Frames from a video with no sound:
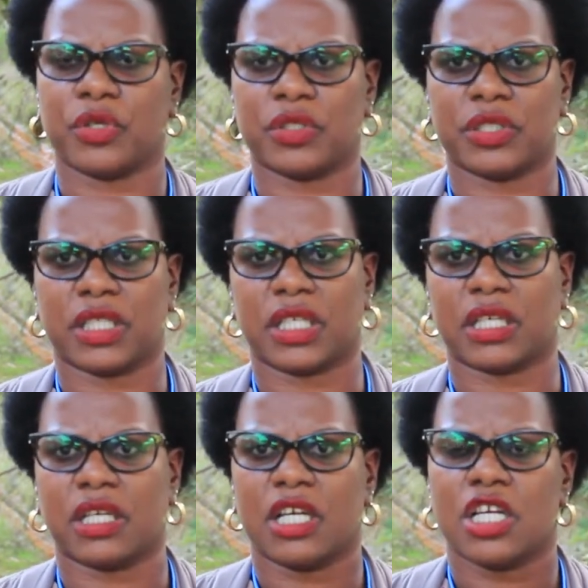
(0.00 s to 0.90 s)

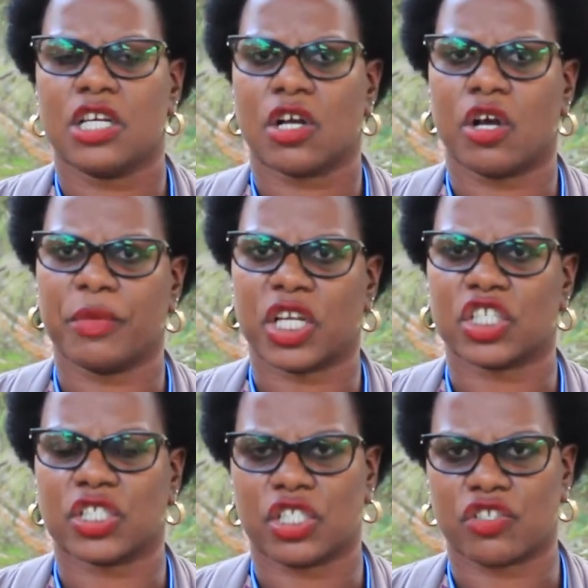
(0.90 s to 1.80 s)
building,
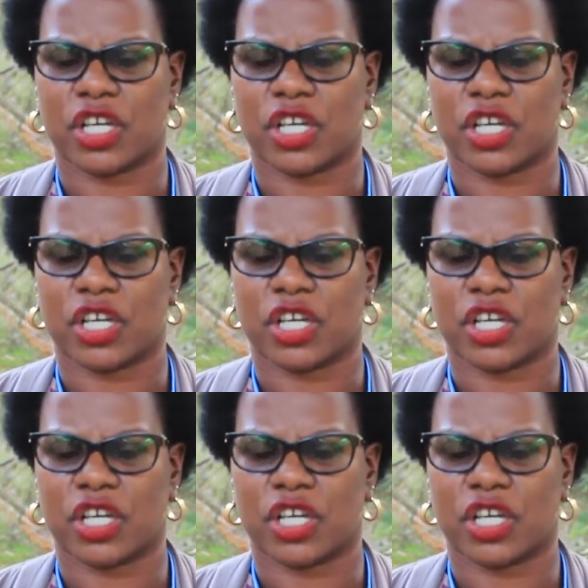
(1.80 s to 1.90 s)
communication and